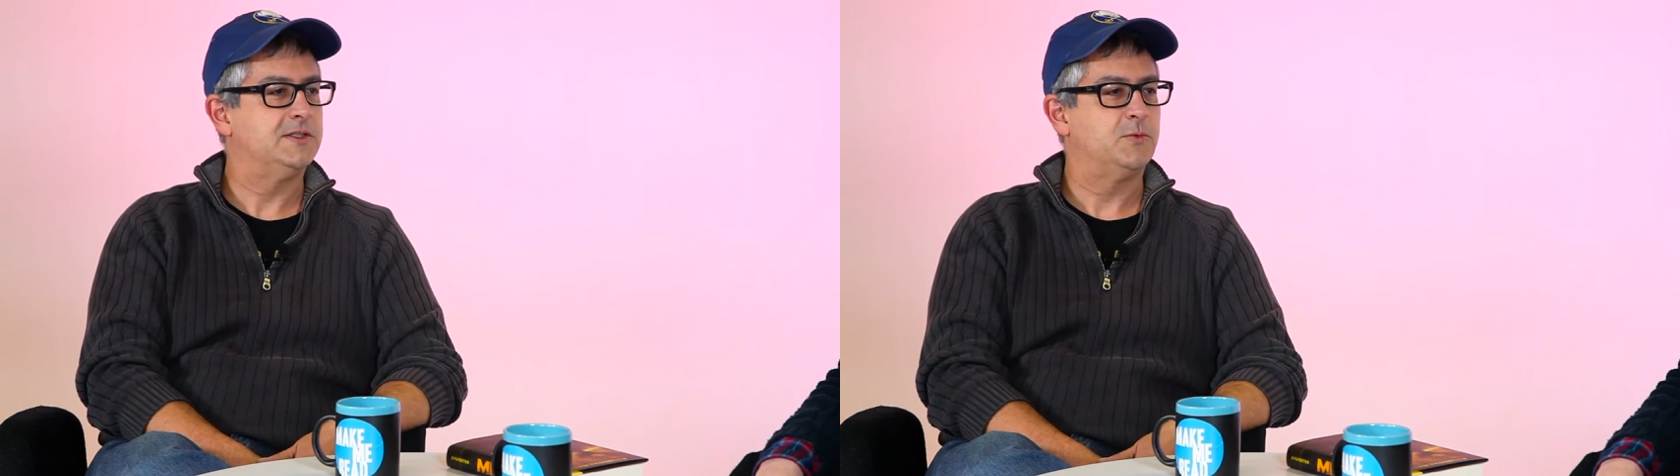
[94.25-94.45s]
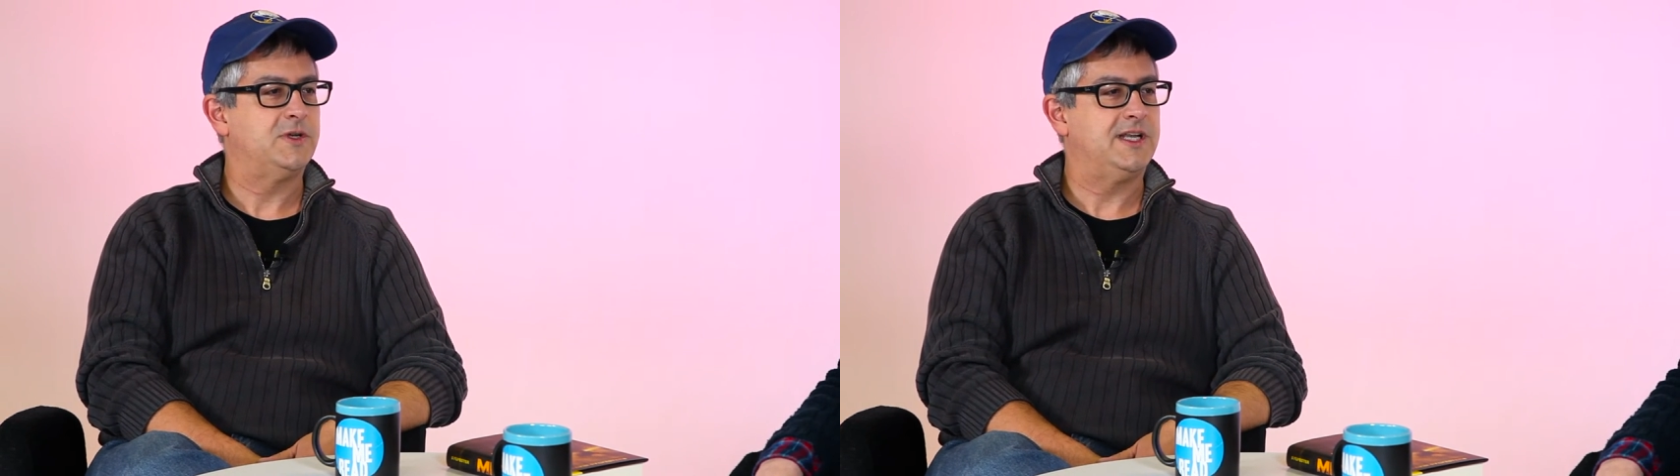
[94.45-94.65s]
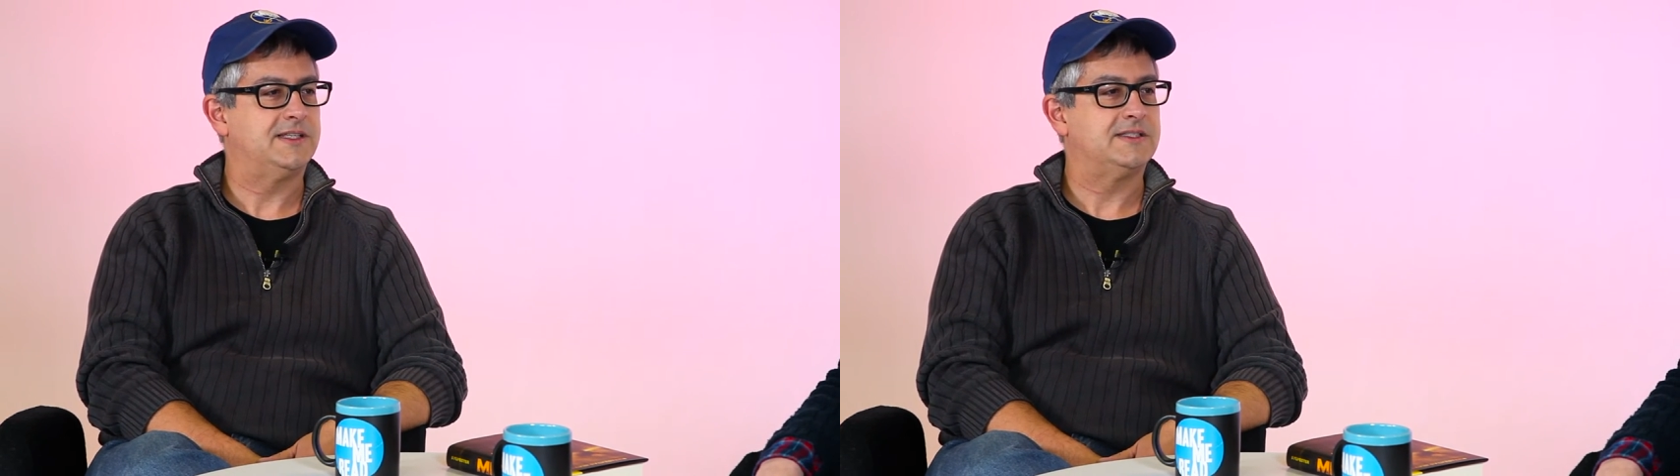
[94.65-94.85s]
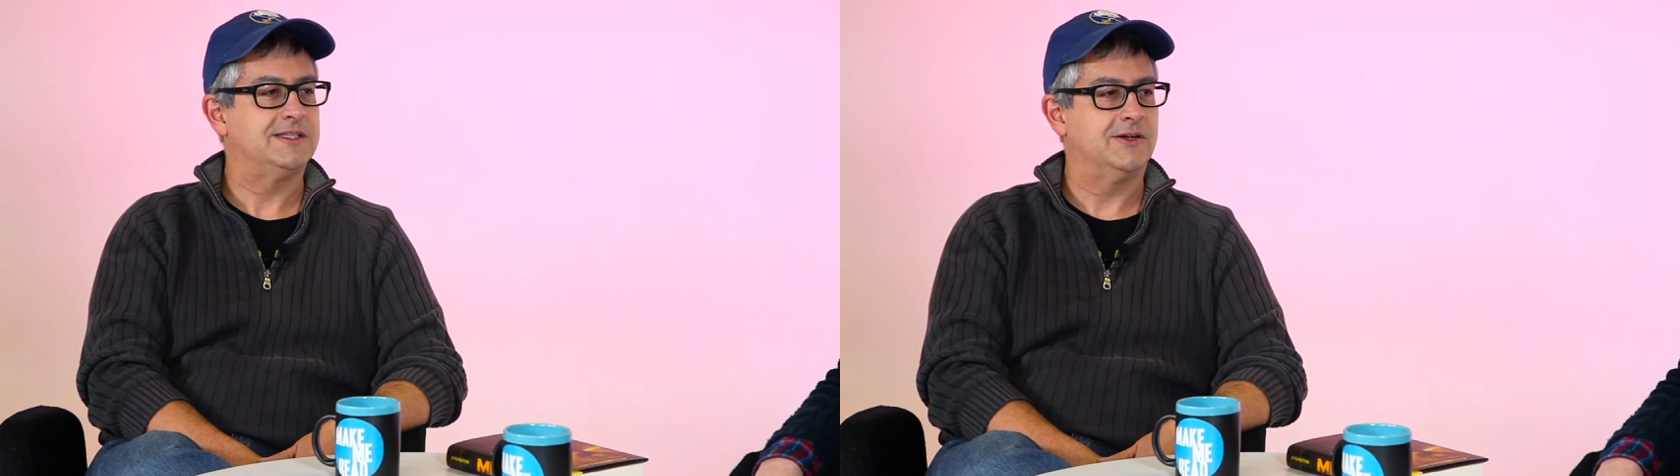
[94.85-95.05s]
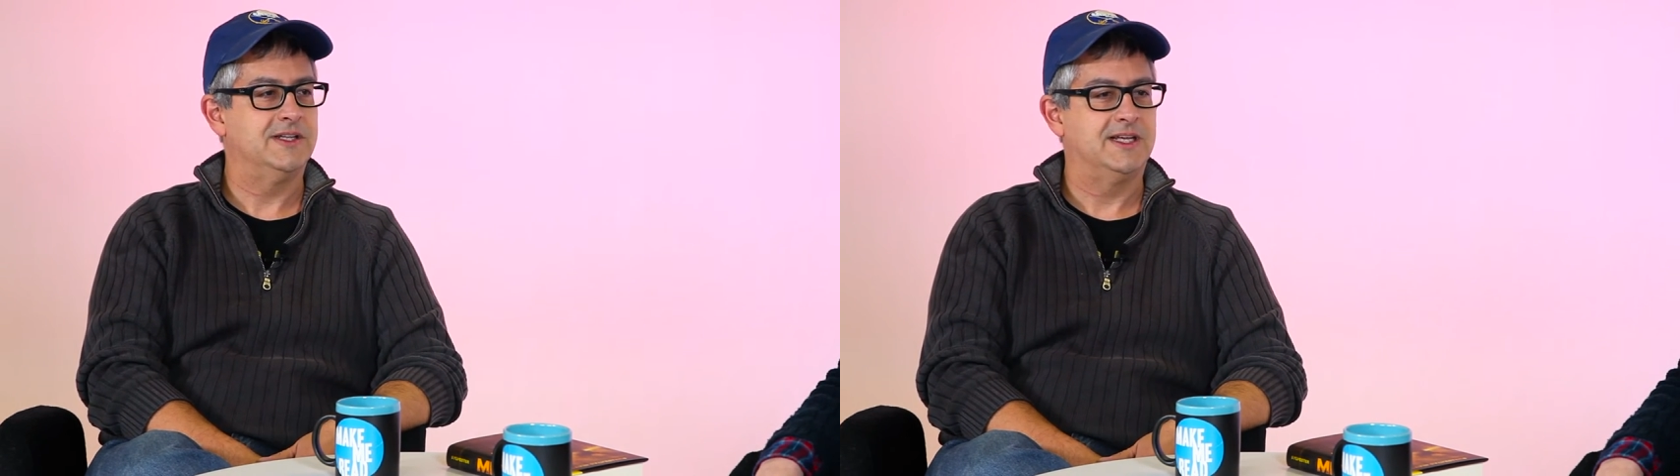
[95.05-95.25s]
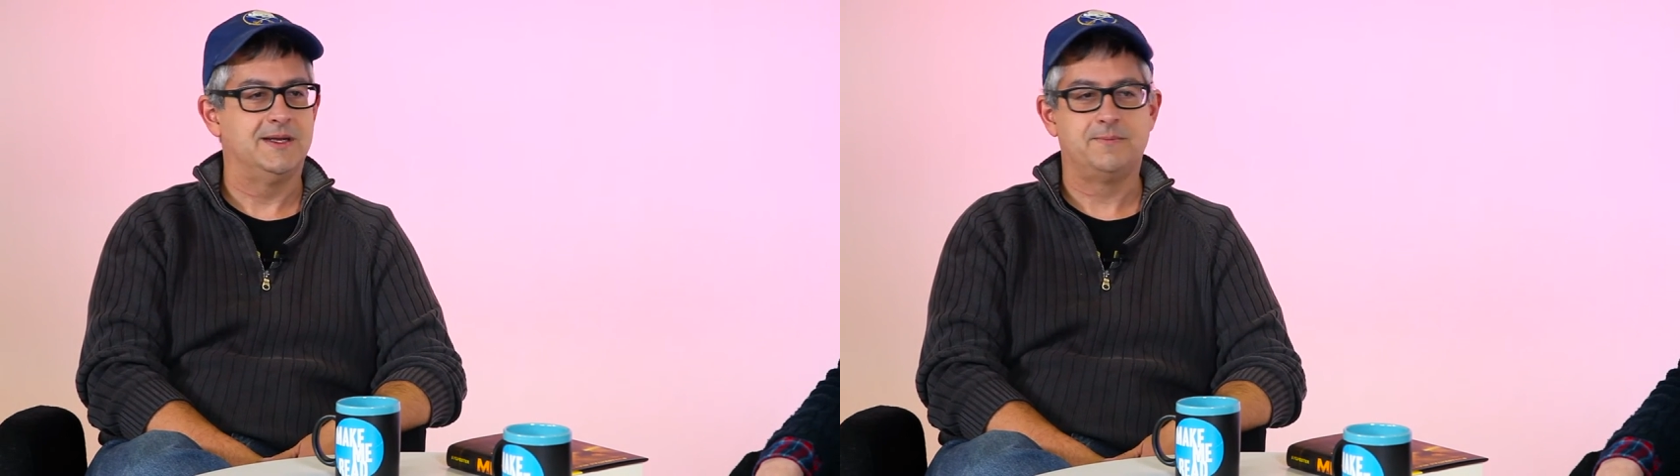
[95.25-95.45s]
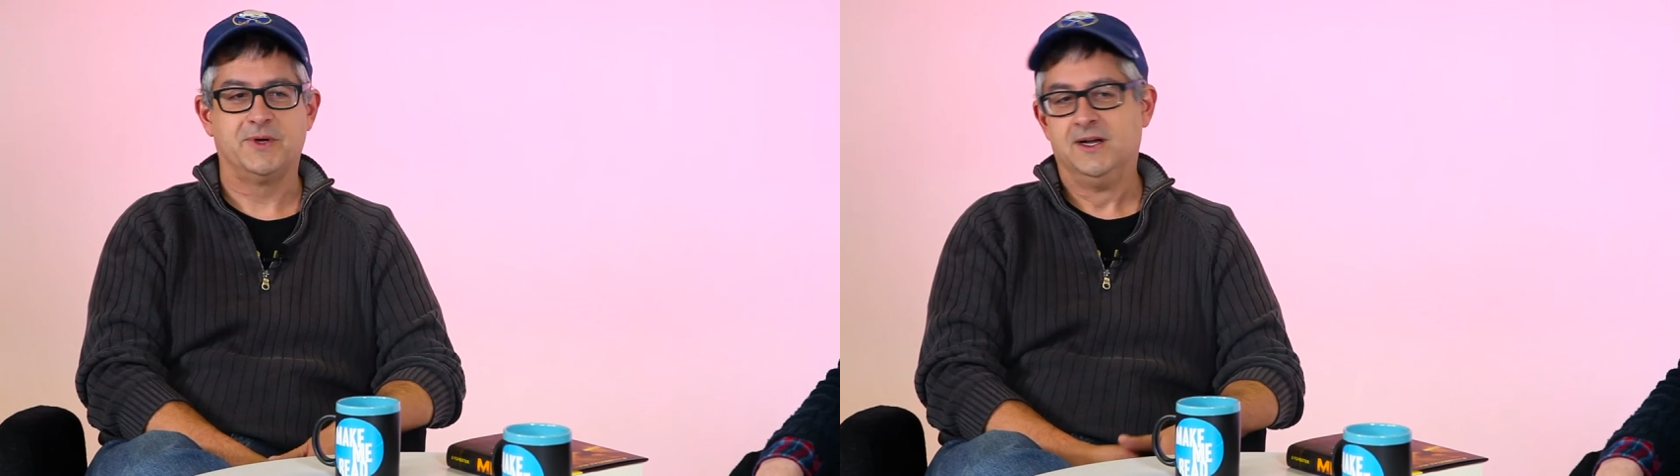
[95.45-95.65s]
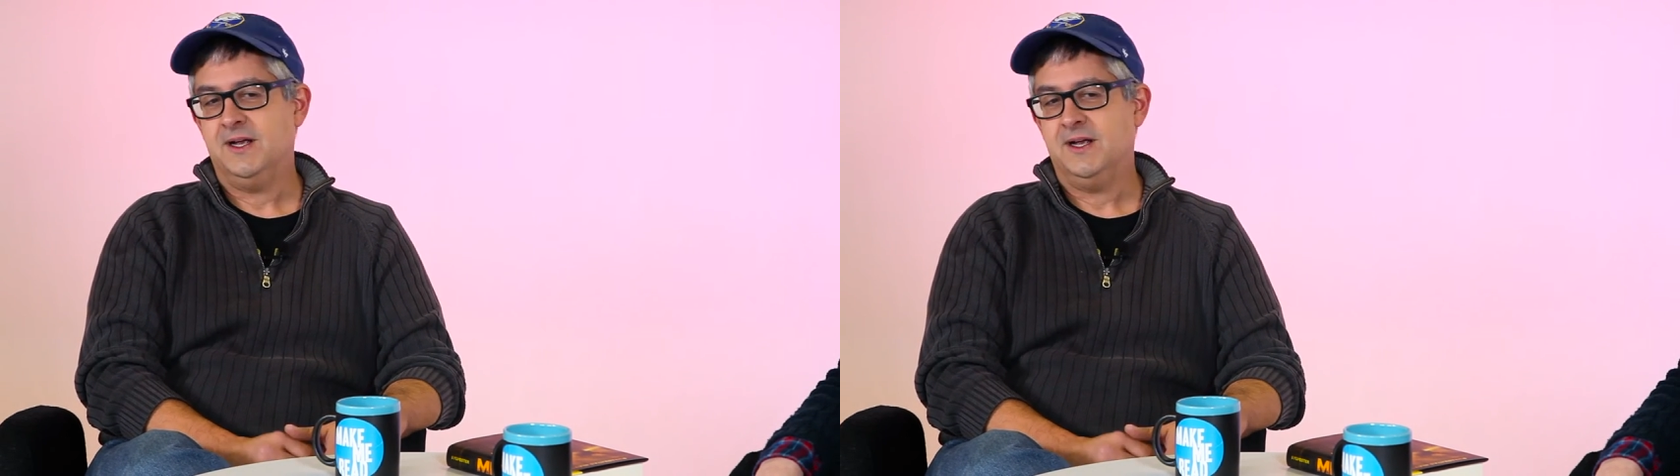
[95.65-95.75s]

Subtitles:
wouldn't necessarily get, but